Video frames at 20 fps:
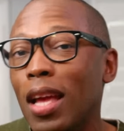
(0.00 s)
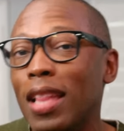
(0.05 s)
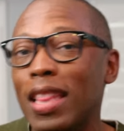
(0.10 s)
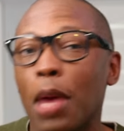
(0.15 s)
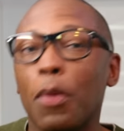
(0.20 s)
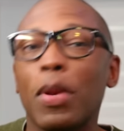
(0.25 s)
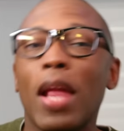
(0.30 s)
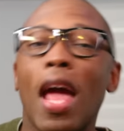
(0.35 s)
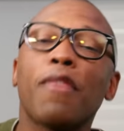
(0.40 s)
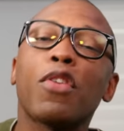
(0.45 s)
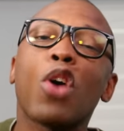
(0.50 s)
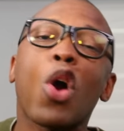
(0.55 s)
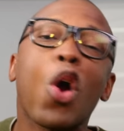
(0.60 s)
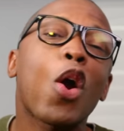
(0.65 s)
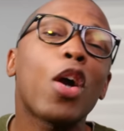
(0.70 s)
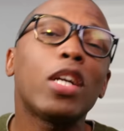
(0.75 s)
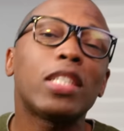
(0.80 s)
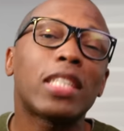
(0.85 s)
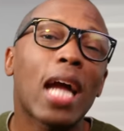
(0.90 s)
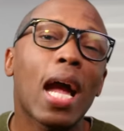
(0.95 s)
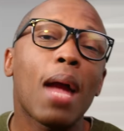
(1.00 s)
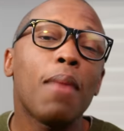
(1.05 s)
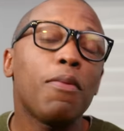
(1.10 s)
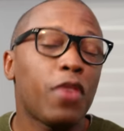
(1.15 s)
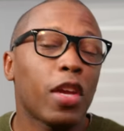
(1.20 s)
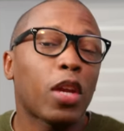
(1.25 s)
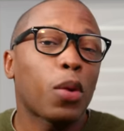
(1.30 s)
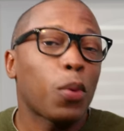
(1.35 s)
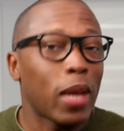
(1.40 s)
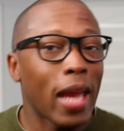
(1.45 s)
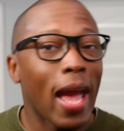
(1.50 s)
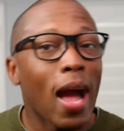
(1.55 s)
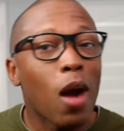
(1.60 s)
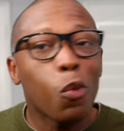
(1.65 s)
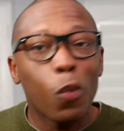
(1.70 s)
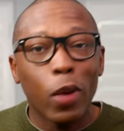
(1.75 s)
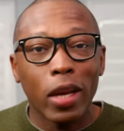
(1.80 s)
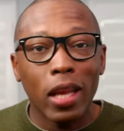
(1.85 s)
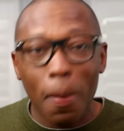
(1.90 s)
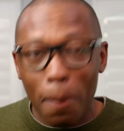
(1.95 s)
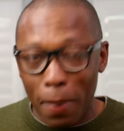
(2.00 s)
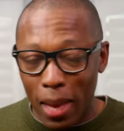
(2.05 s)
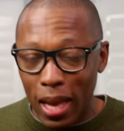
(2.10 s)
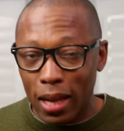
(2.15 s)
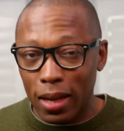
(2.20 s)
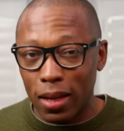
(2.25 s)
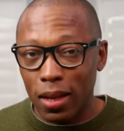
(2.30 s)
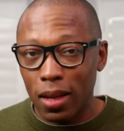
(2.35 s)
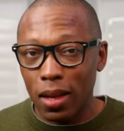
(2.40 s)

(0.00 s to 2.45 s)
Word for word: and they would have a hard time figuring out what it meant.